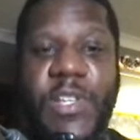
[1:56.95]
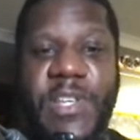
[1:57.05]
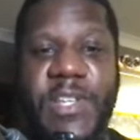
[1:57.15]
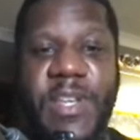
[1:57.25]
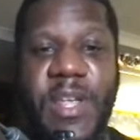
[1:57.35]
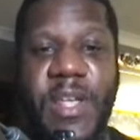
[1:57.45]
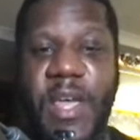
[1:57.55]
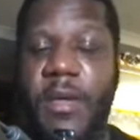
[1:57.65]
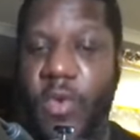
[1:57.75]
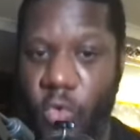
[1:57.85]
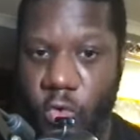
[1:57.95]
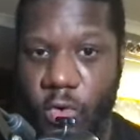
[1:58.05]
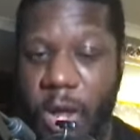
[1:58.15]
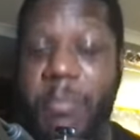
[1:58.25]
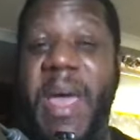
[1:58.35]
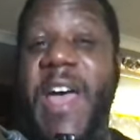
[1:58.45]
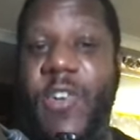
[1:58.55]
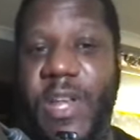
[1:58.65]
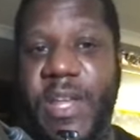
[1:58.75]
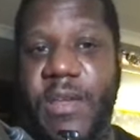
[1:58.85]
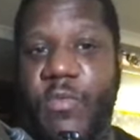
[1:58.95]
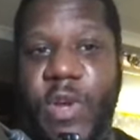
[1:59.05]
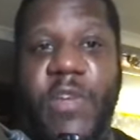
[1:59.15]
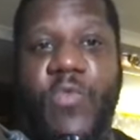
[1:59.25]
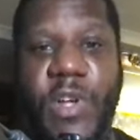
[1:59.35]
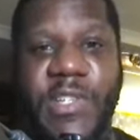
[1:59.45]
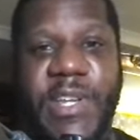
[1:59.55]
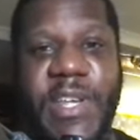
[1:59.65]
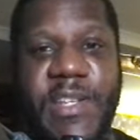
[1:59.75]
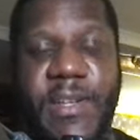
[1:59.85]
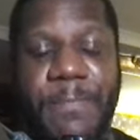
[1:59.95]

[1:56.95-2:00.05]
is or apparently what it was is